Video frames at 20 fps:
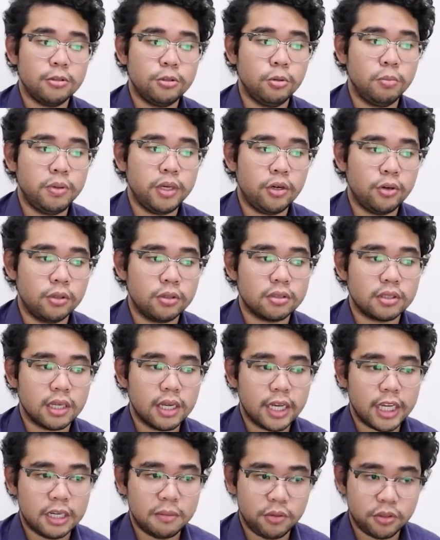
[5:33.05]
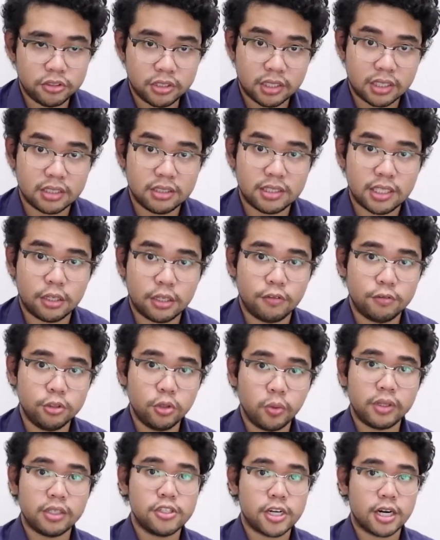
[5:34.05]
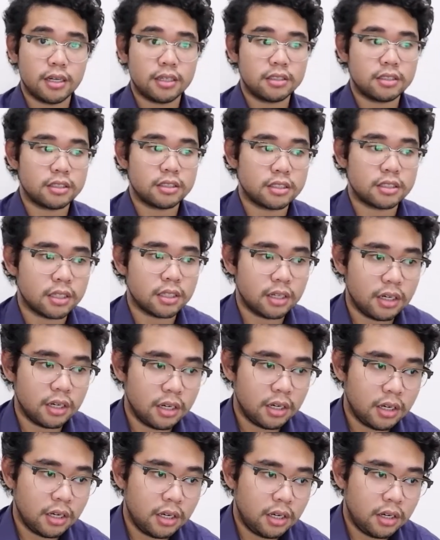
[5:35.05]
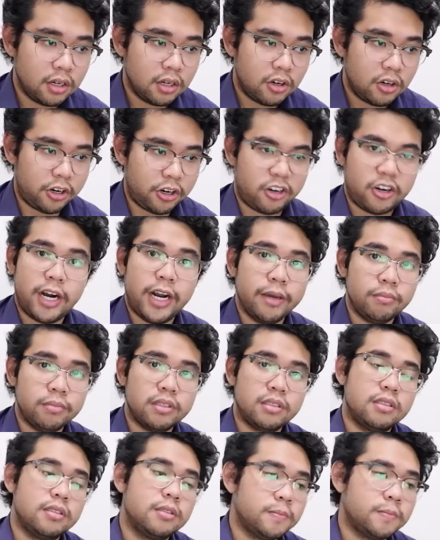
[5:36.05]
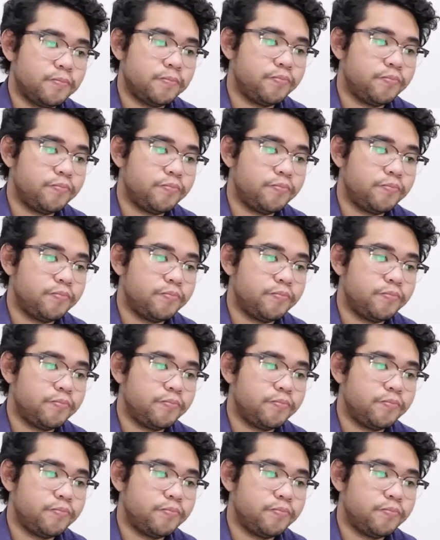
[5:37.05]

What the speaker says: to be hooked in music instead of doing drugs or crimes.